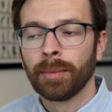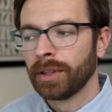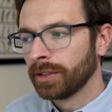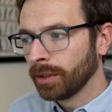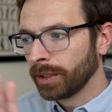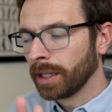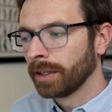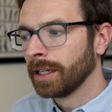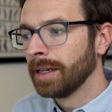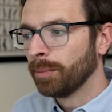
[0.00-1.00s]
But this is only
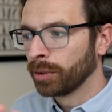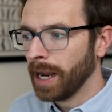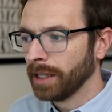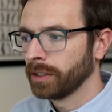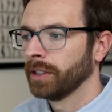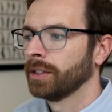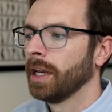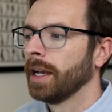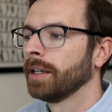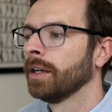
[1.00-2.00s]
on the Nebraska
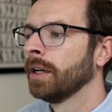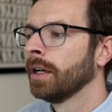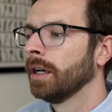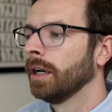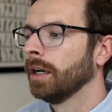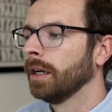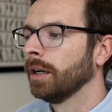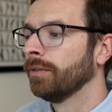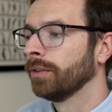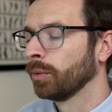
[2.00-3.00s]
side
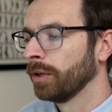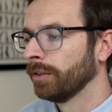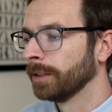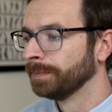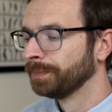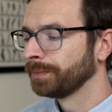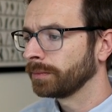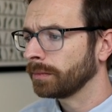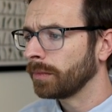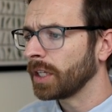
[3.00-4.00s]
of the river.
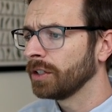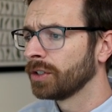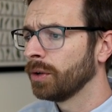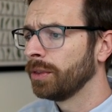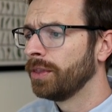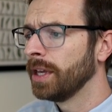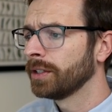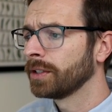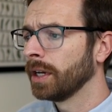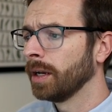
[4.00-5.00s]
So
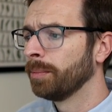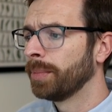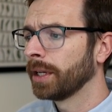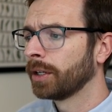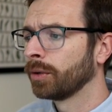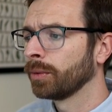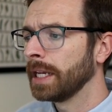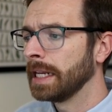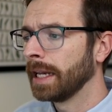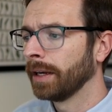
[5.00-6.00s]
this big
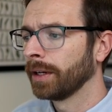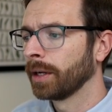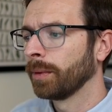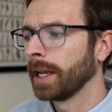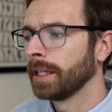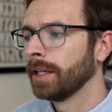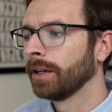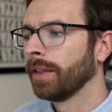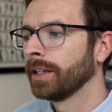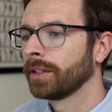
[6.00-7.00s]
green area right
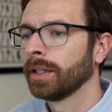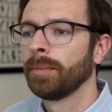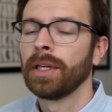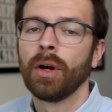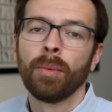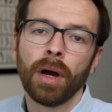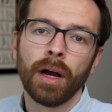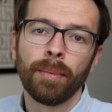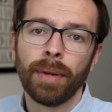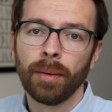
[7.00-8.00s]
here, that's going to be
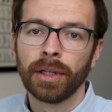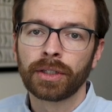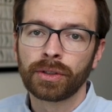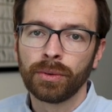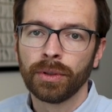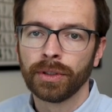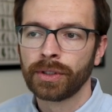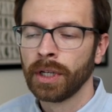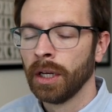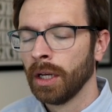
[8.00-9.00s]
Omaha Public
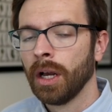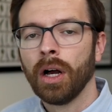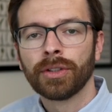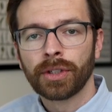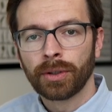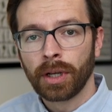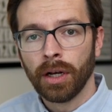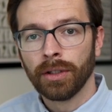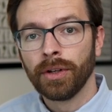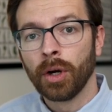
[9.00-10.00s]
Schools, also
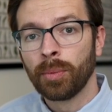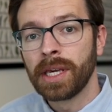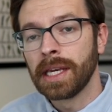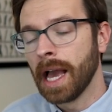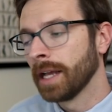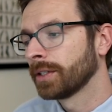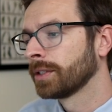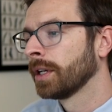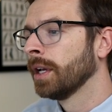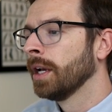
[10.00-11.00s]
called OPS.